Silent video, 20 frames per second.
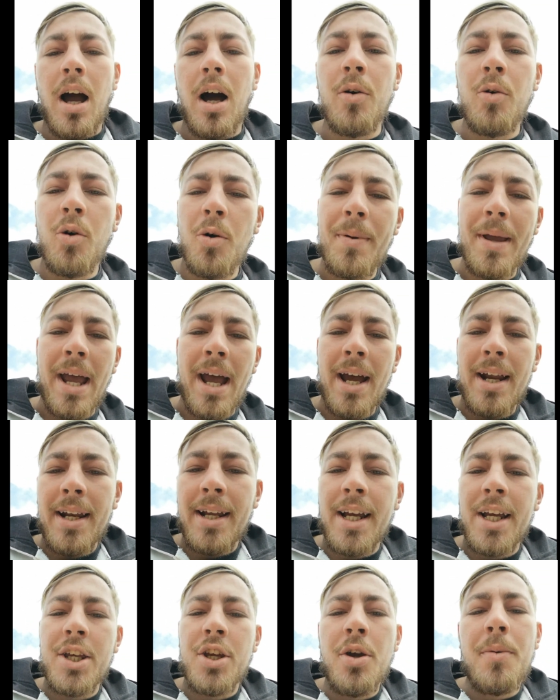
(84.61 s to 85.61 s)
I will be
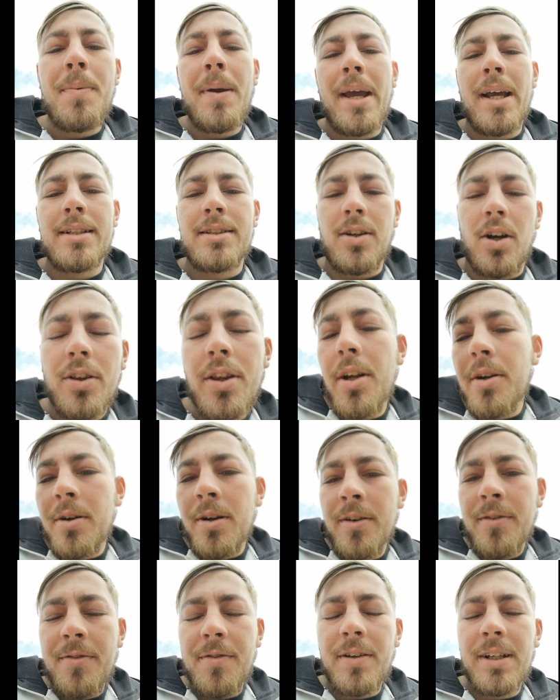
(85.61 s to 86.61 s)
adding a UPS on the
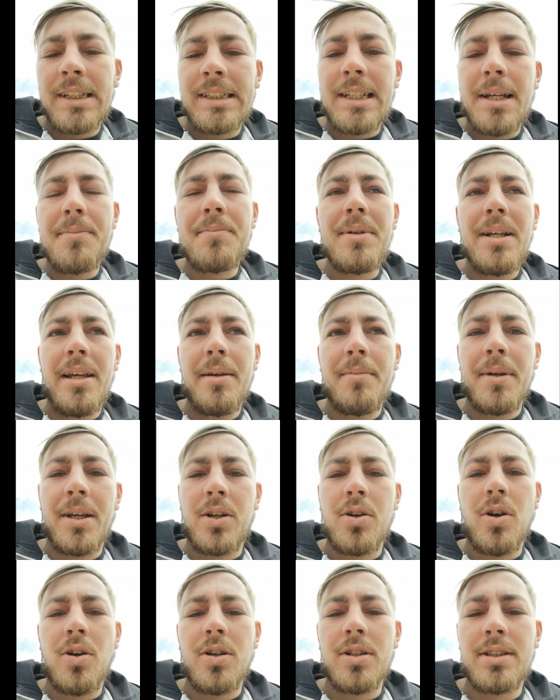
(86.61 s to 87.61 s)
roof simply
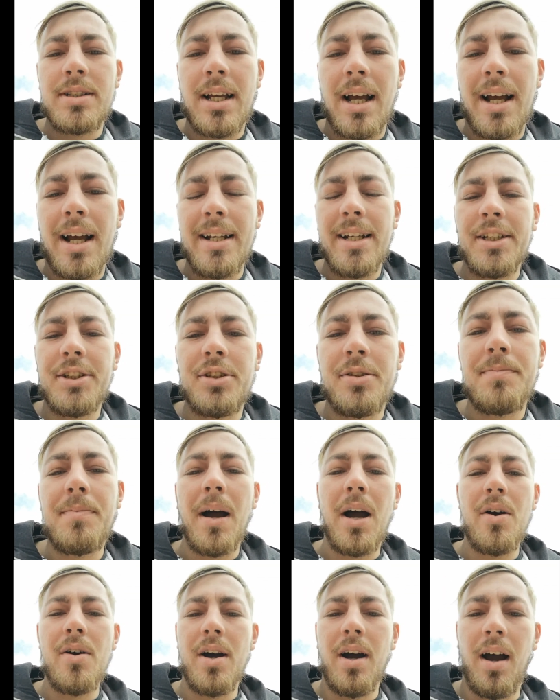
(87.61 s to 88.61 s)
because I need to
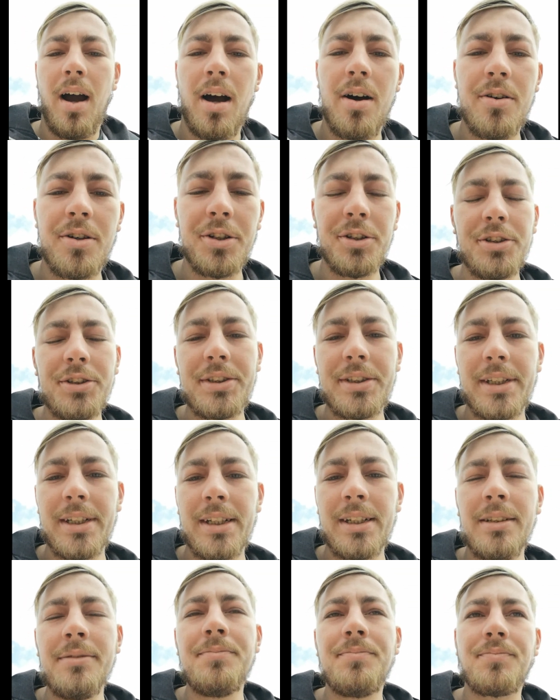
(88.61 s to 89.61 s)
power our
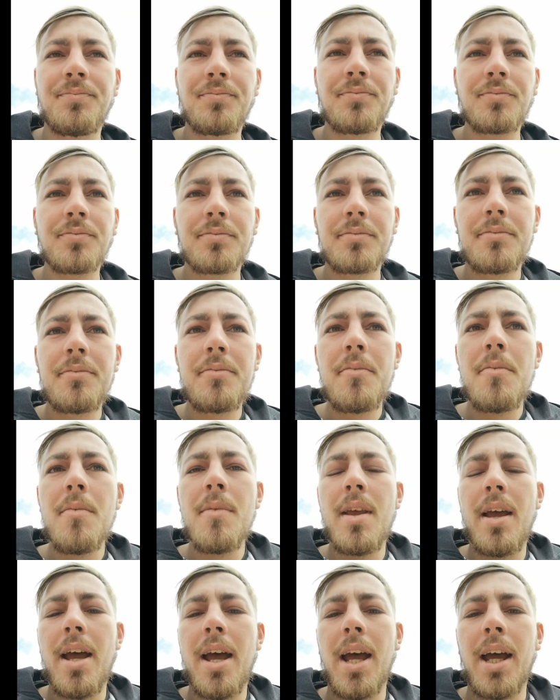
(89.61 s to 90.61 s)
router
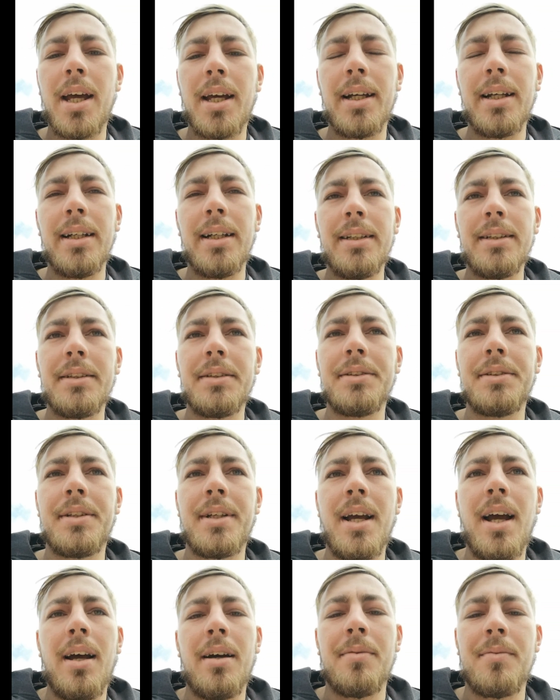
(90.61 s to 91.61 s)
and
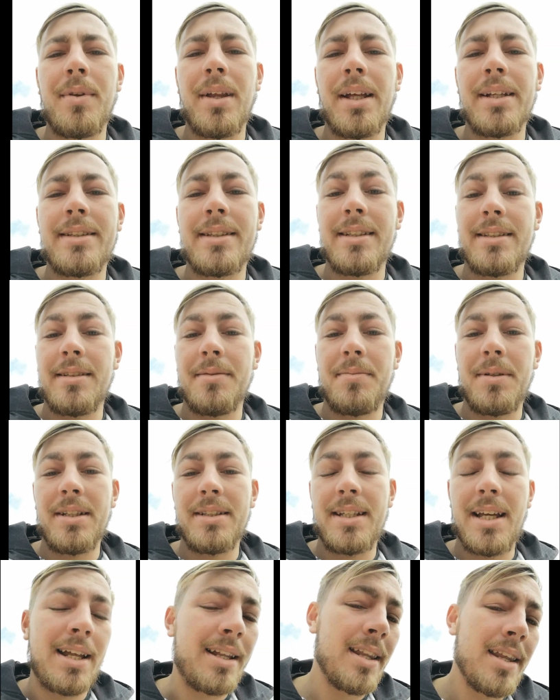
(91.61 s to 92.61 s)
yeah it's as simple
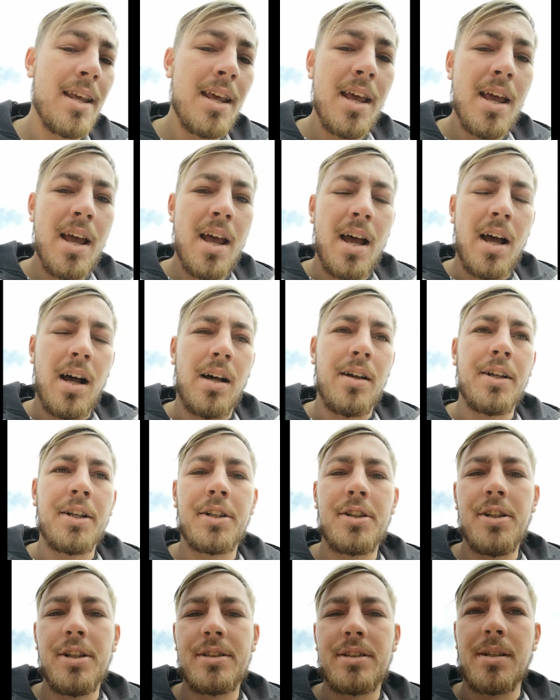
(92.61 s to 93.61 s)
as that i'll
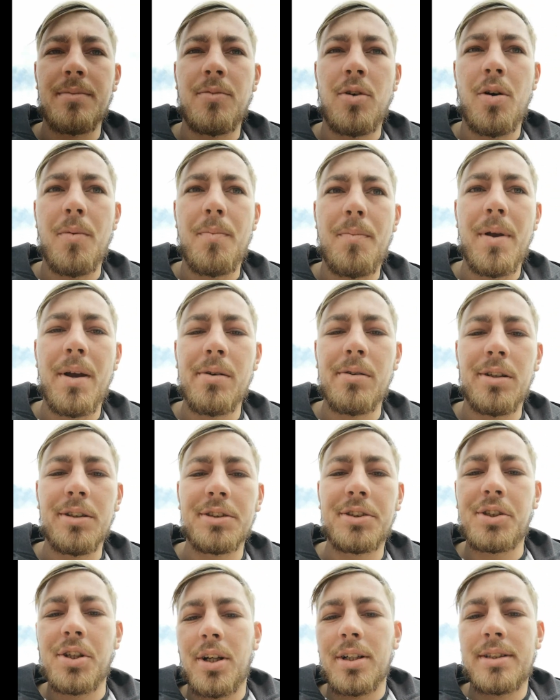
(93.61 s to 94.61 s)
include some more b-roll
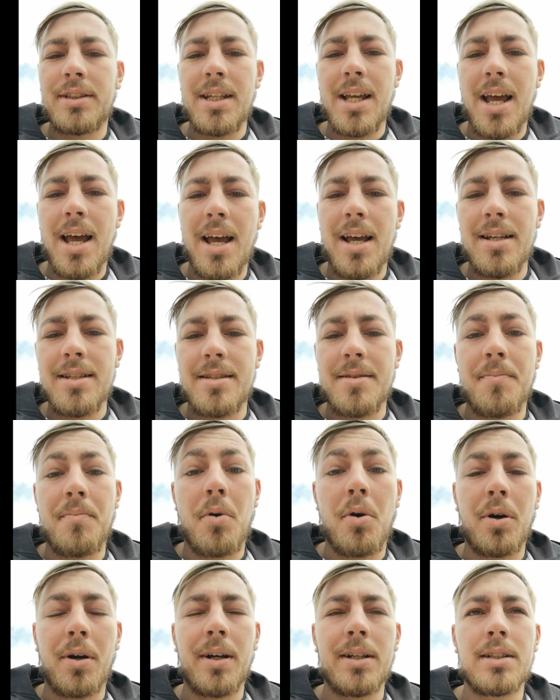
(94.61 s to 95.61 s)
shots as the
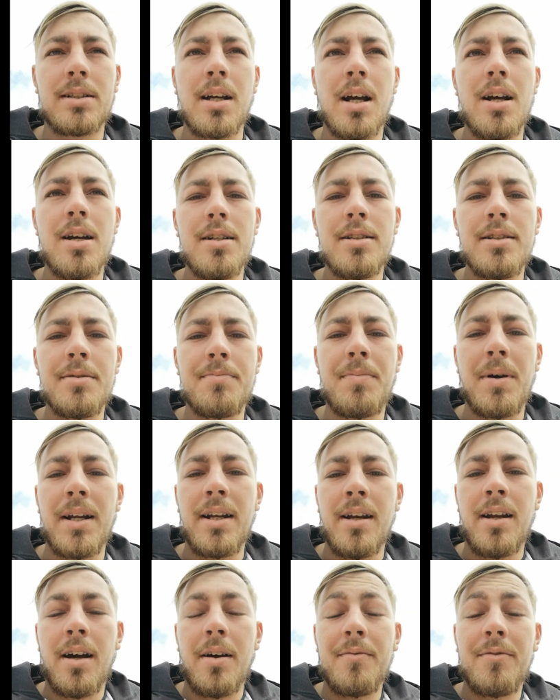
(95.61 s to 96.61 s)
progress goes
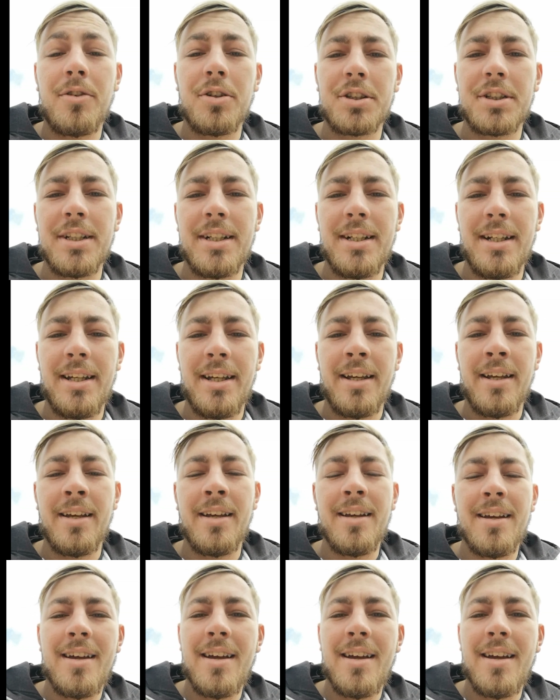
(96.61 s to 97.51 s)
but unfortunately